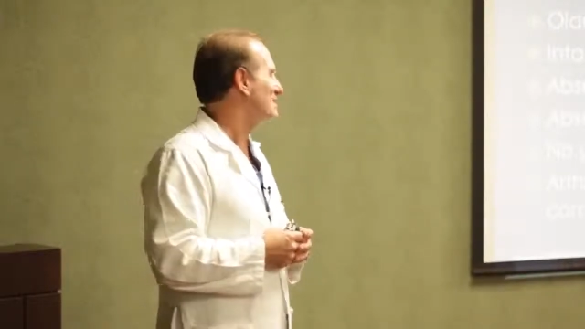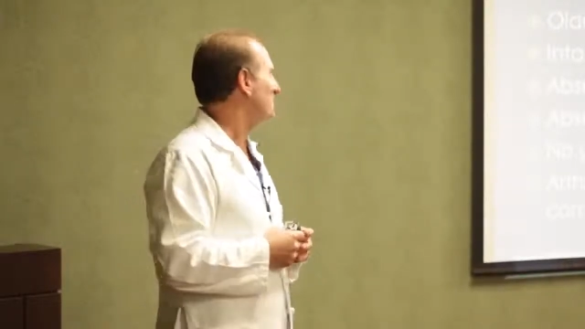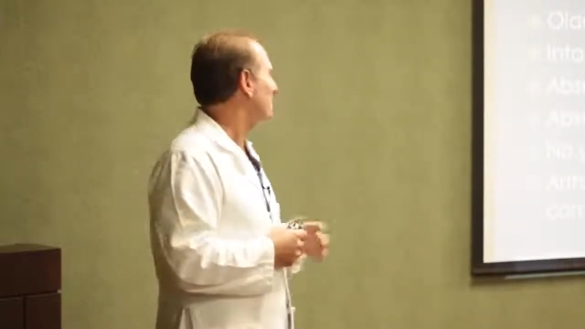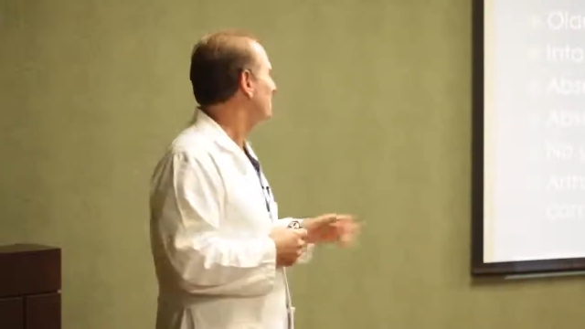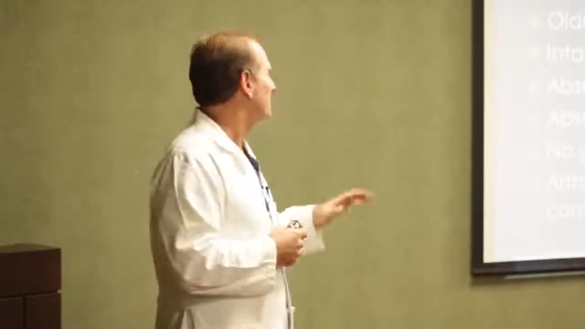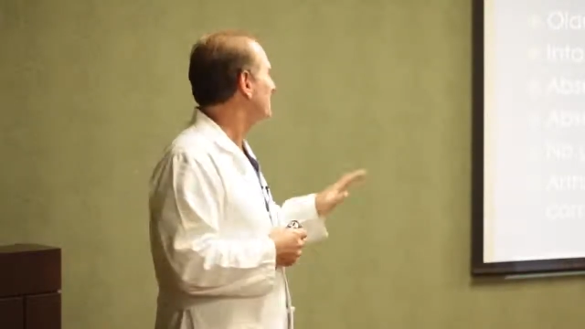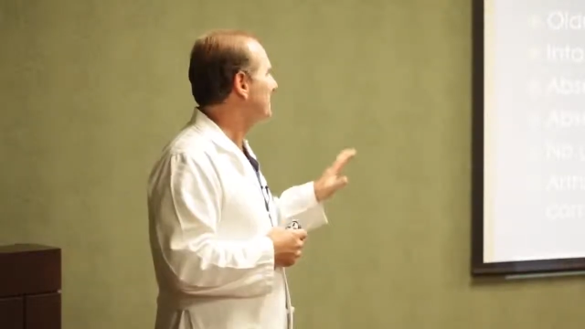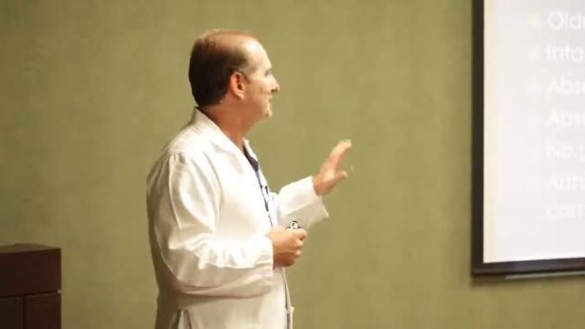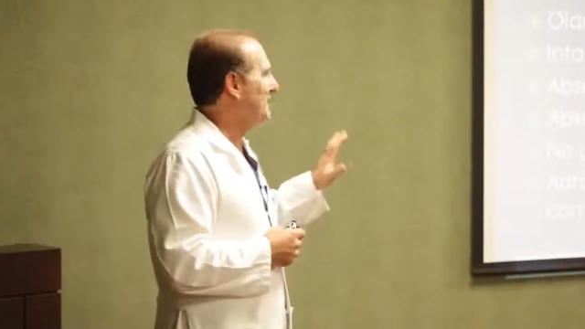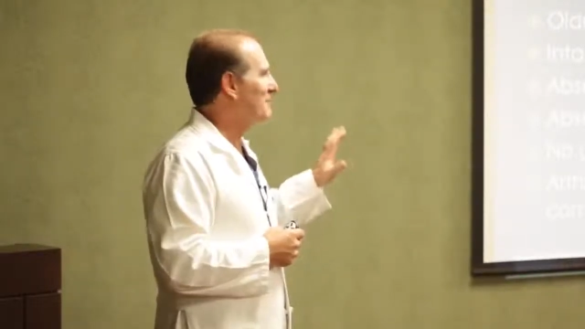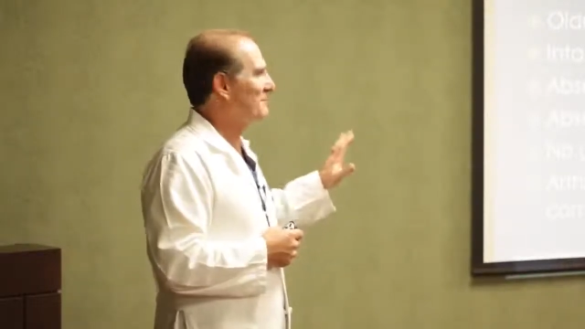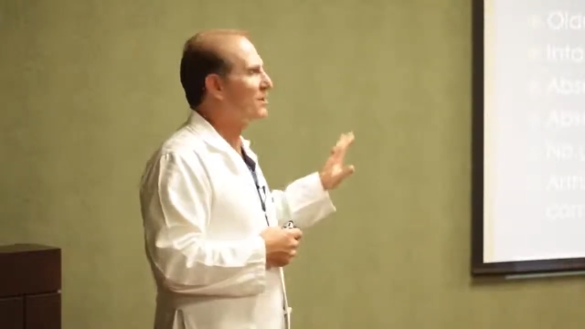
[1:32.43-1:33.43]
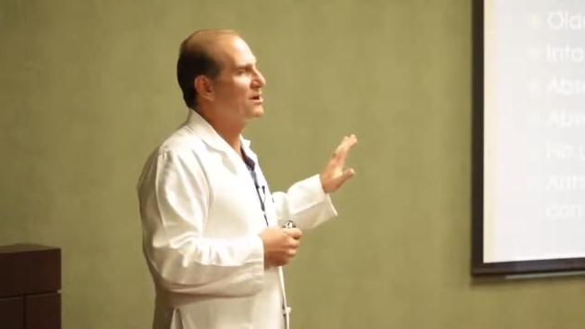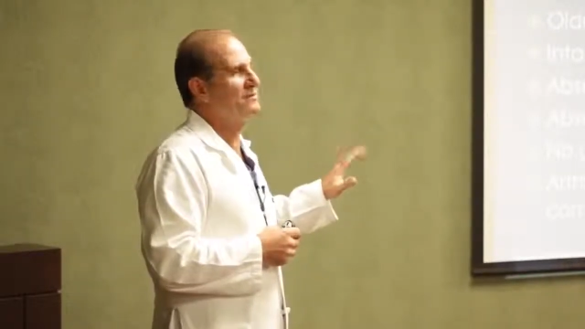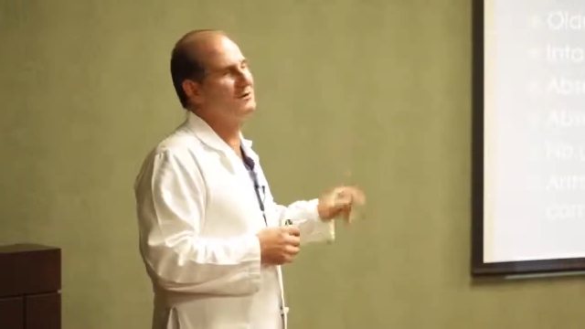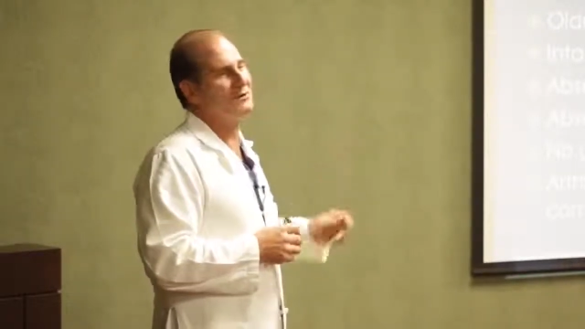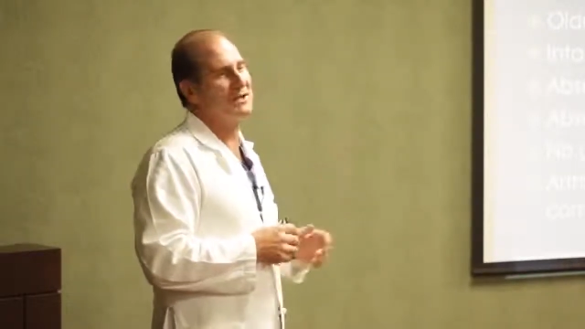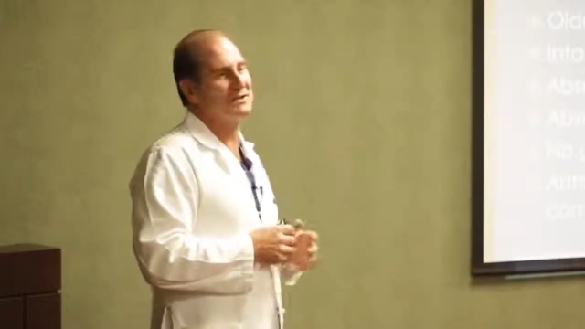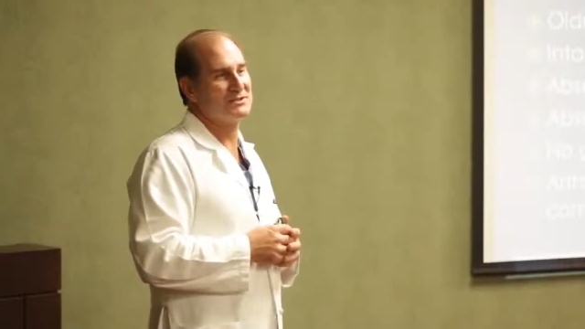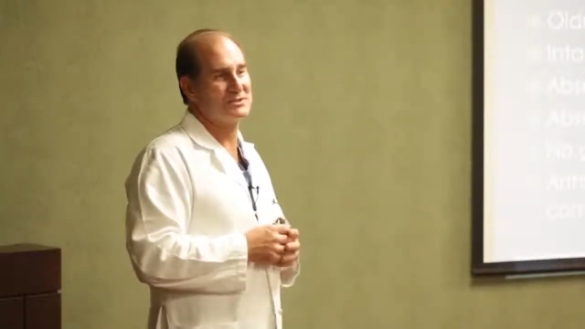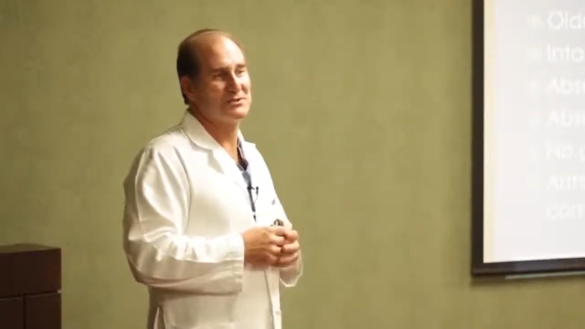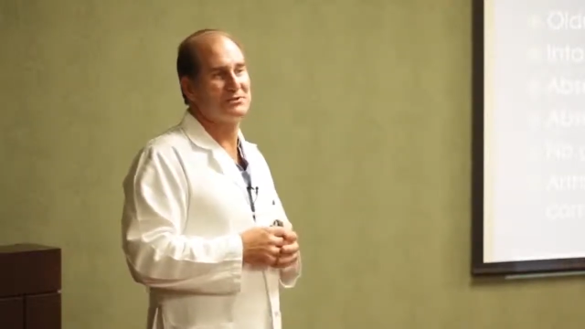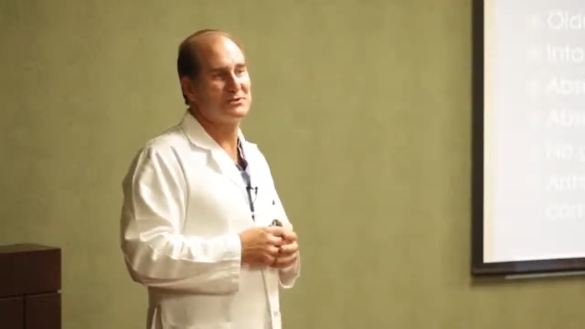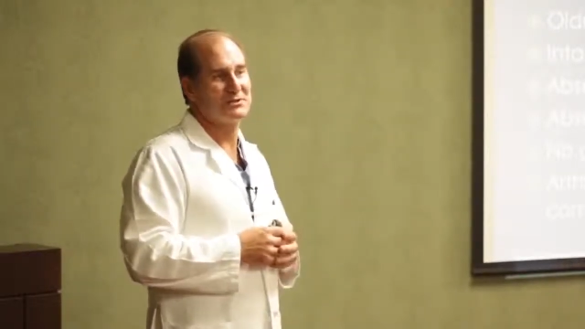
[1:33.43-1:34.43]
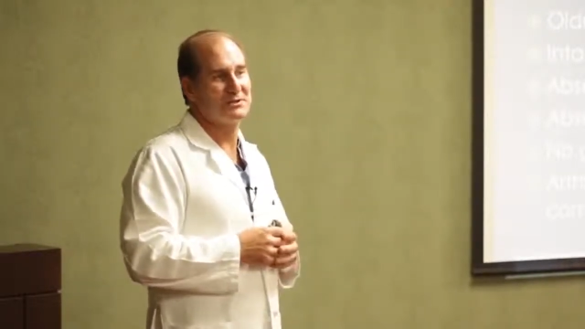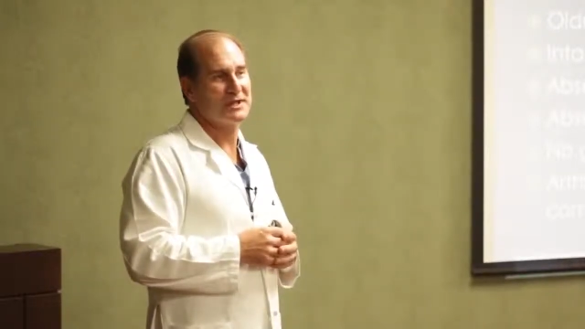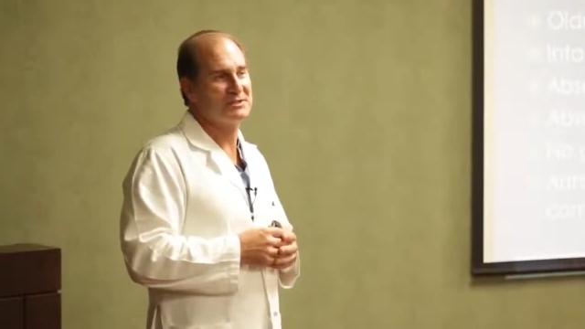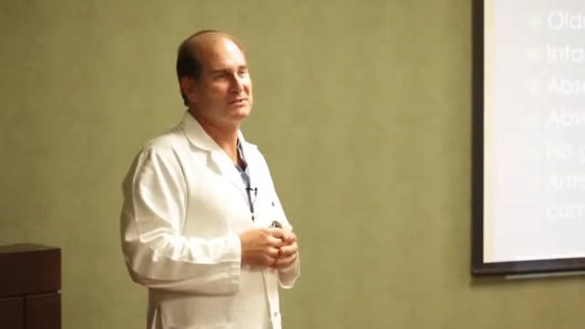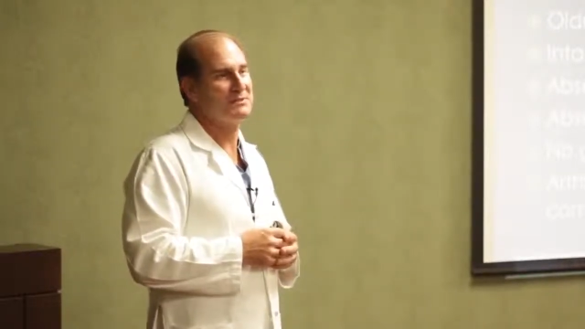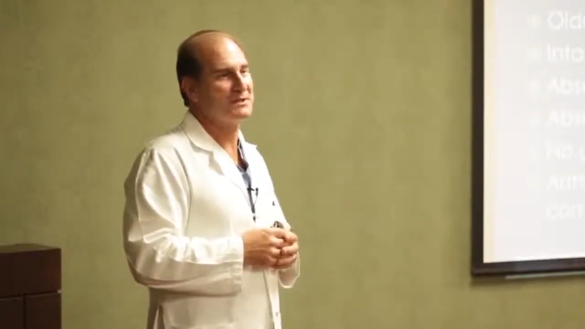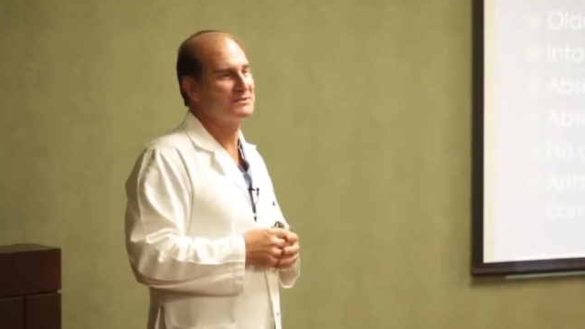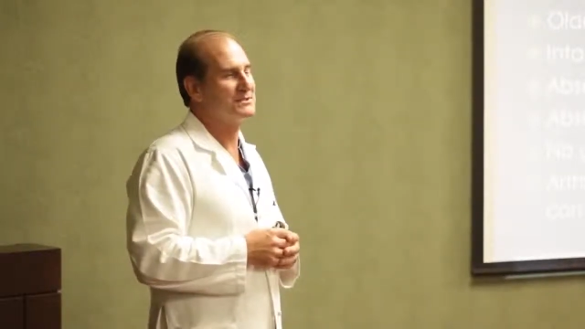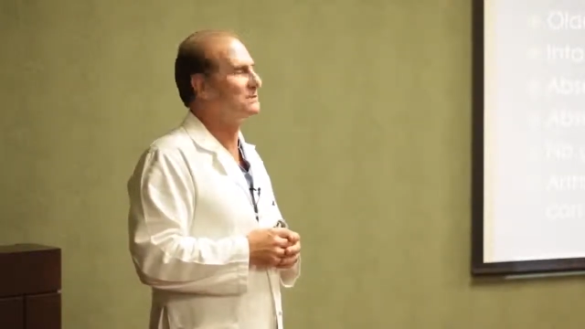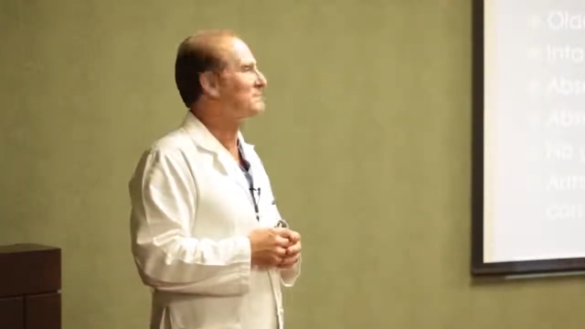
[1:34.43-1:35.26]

So if we can keep part of your knee that's still good, that to me is an